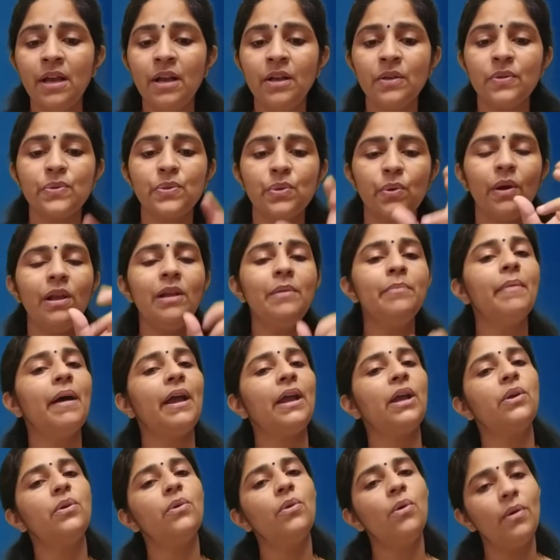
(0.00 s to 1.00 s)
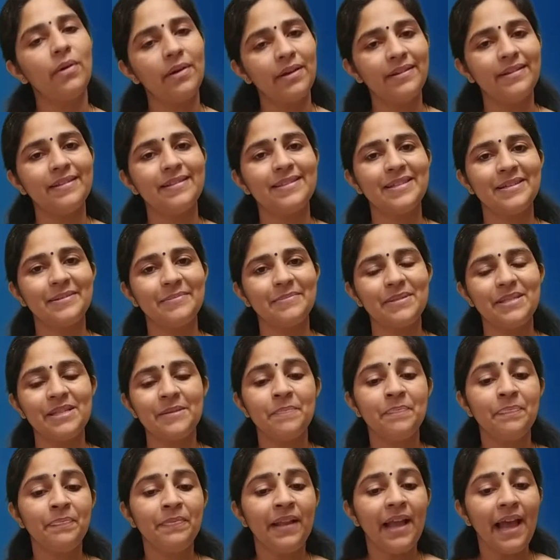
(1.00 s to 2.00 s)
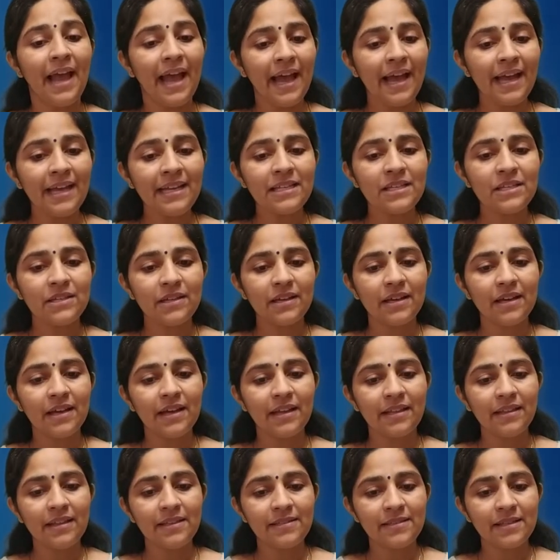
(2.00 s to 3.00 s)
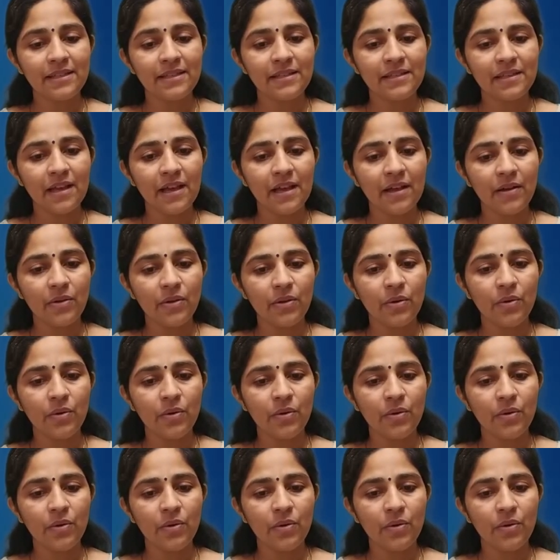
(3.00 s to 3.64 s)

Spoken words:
soil microorganisms. And this is a